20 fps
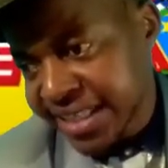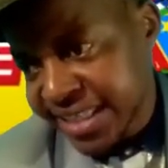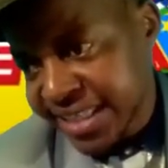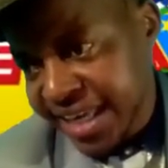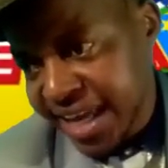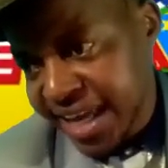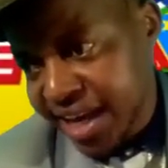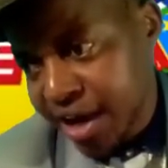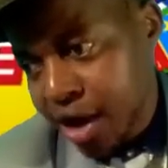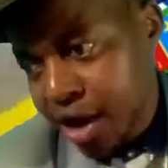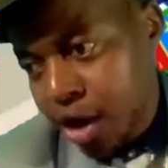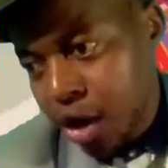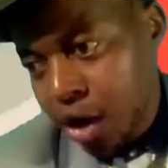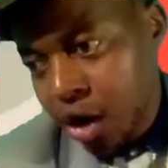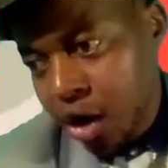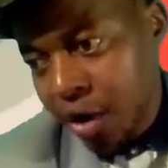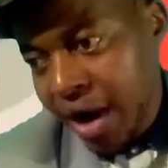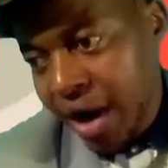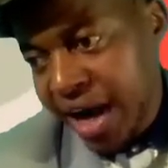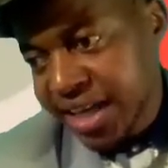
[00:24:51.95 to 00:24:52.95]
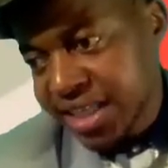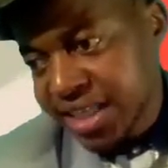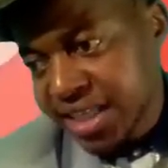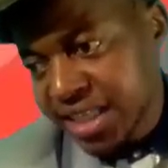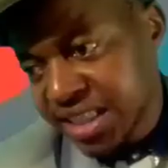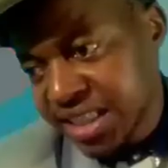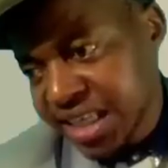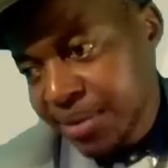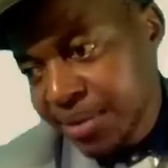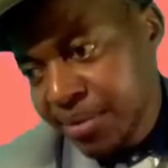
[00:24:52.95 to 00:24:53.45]
Say, all right,
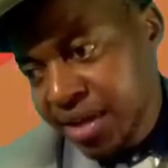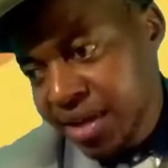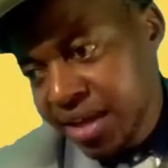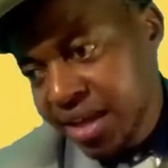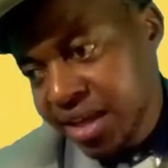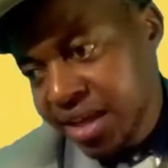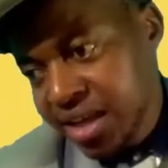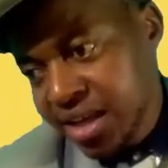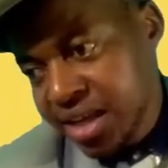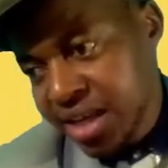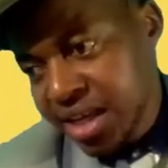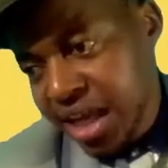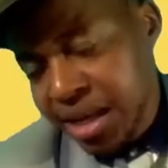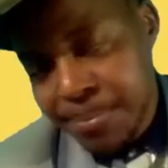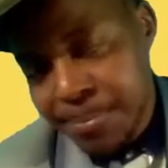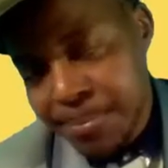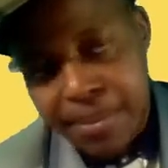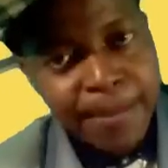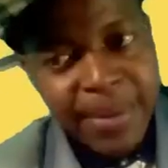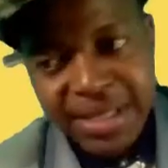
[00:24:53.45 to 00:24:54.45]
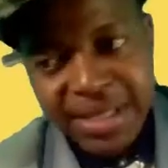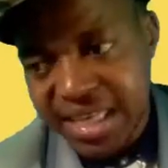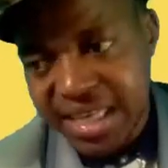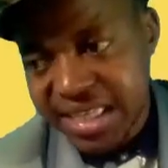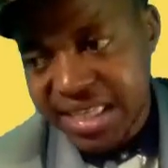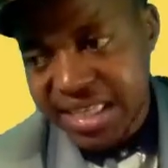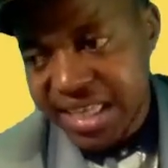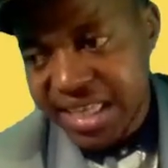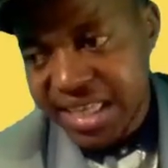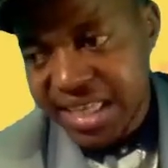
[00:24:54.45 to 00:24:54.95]
send me a
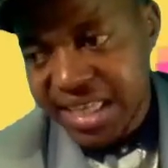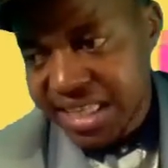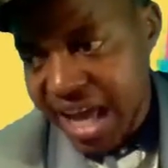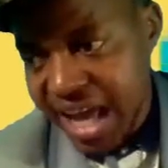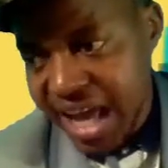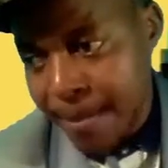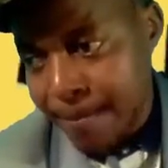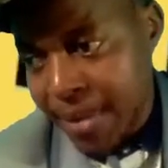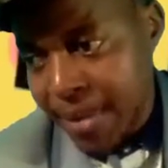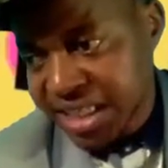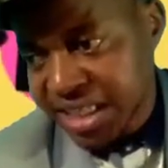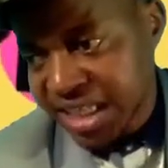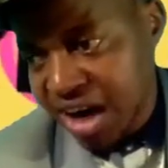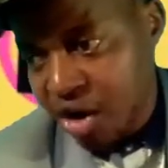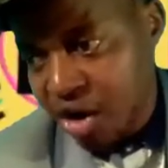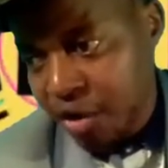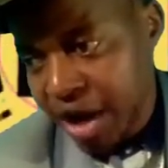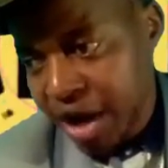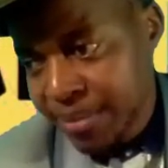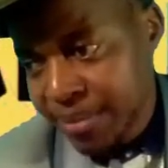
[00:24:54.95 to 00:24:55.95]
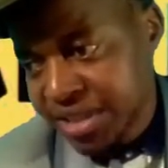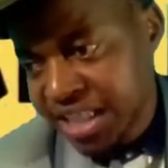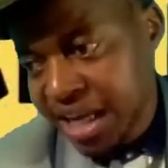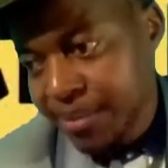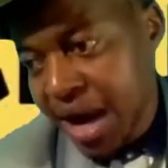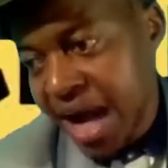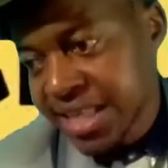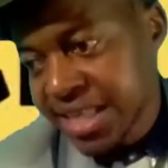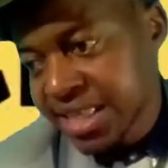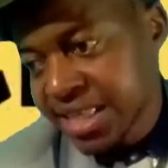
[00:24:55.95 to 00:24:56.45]
message. Just say I'm Marshall
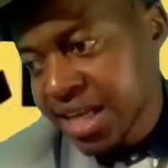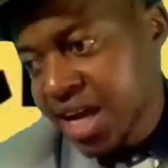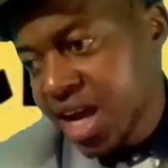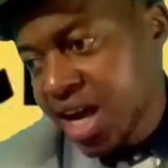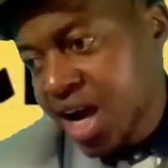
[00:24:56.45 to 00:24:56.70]
MTM ads.